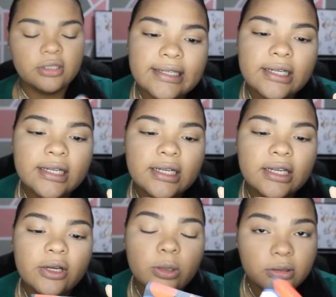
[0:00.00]
the
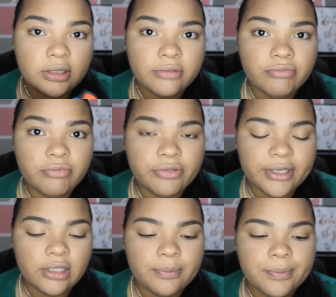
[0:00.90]
Golden
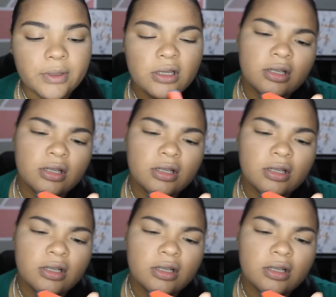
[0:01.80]
Realm